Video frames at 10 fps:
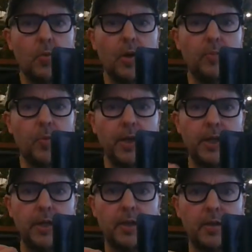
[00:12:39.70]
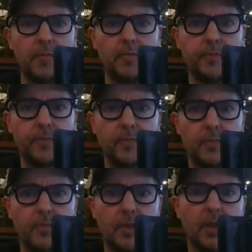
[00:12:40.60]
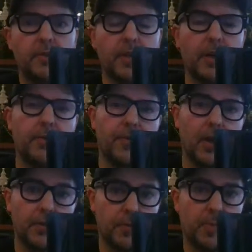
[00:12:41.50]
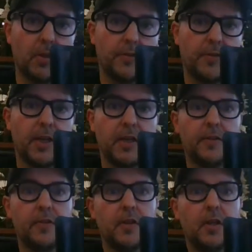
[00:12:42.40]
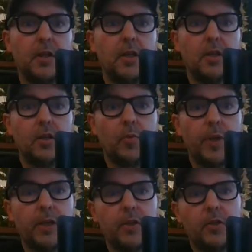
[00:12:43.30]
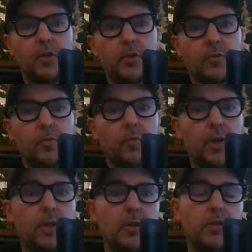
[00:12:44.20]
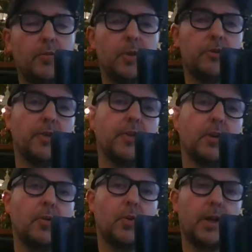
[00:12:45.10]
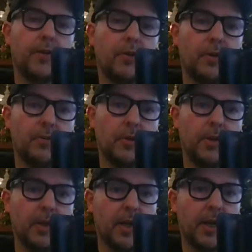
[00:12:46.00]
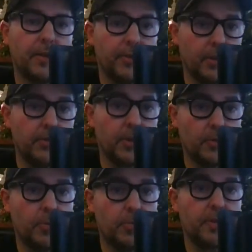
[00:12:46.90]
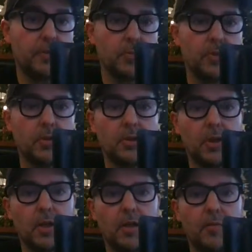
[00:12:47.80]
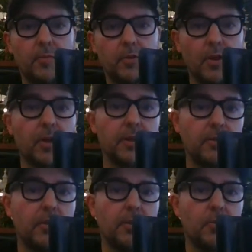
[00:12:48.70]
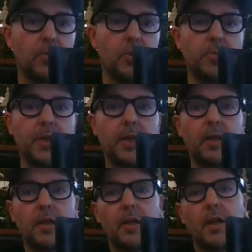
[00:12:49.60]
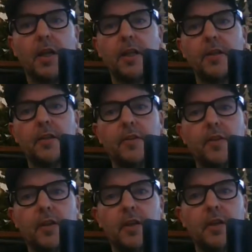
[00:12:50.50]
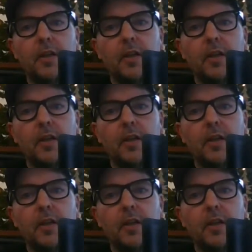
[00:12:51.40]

when we um, sacrifice for PulseX, we can use we can use whichever whatever crypto we like that that's permissible. Um, certainly, Ethereum will be, and uh,